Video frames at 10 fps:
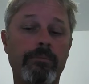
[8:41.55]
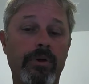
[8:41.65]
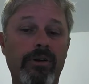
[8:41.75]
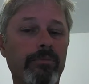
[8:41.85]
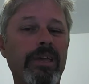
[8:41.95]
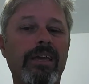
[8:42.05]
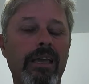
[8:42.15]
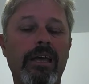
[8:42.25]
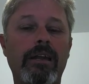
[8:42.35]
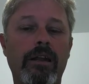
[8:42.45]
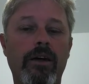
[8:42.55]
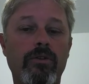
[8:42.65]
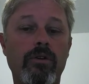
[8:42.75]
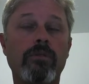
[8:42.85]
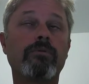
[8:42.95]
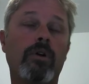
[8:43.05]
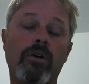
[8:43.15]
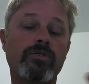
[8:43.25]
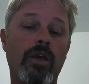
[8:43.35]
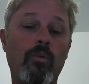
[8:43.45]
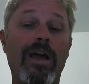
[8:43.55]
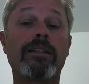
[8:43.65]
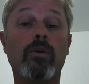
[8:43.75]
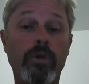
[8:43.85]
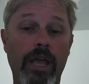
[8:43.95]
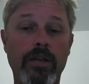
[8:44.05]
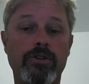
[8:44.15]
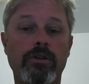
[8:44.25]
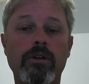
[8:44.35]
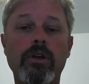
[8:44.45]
but it'll be in another, I'll say, wet location.